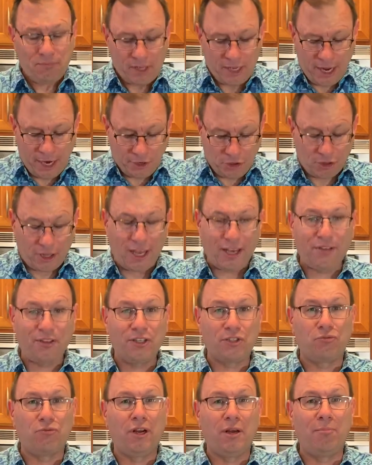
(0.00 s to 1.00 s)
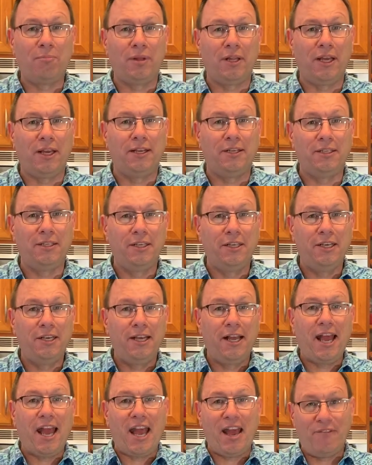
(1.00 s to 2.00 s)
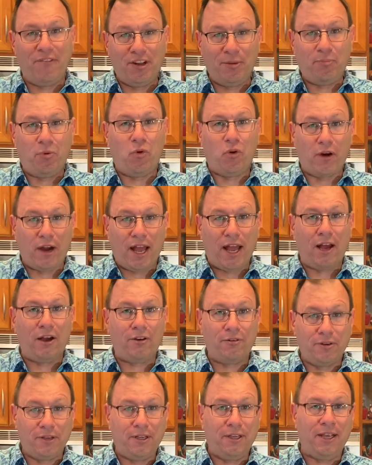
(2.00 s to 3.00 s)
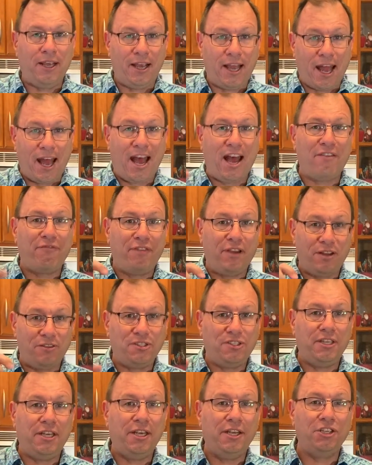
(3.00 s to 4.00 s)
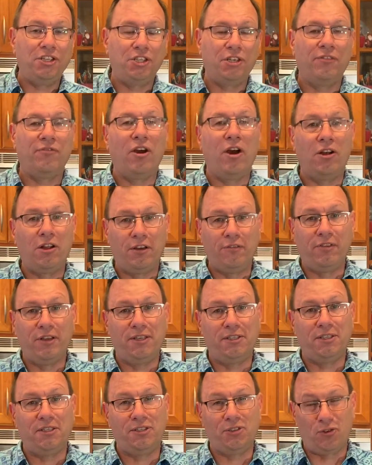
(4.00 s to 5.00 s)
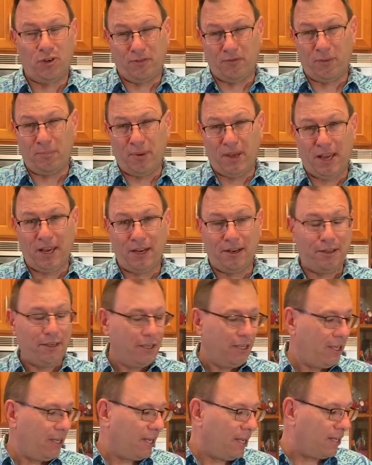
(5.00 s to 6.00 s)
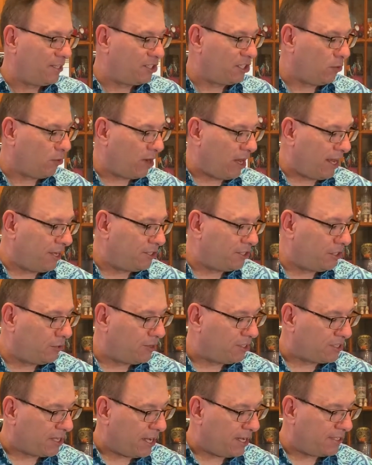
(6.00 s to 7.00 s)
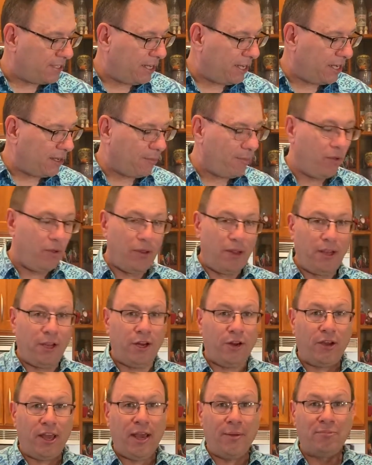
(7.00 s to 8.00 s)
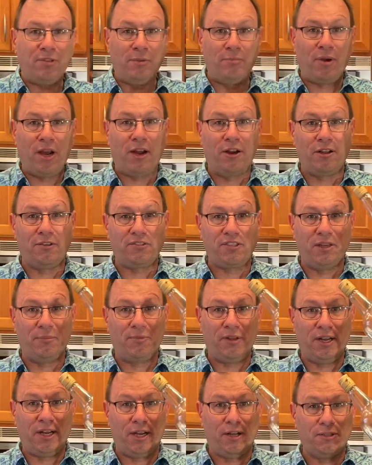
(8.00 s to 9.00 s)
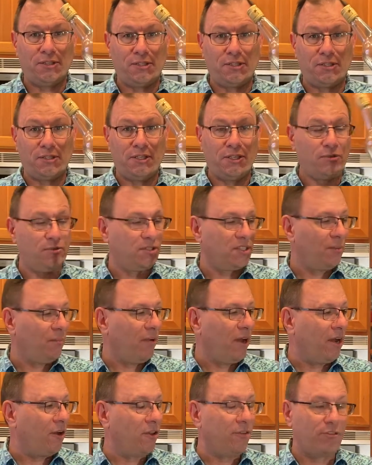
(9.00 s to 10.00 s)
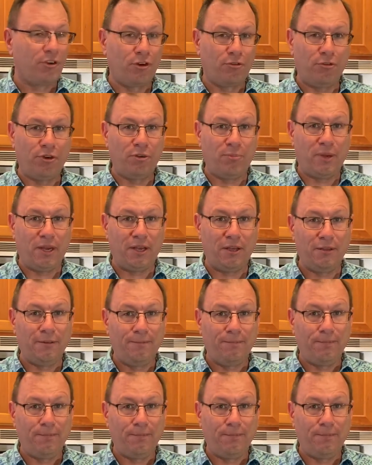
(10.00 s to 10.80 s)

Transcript: and you like this rum blend, having to pour out a ½ ounce each of all of these is sort of a pain. And so what I do is I take a empty bottle of something else. This was a bottle of Coruba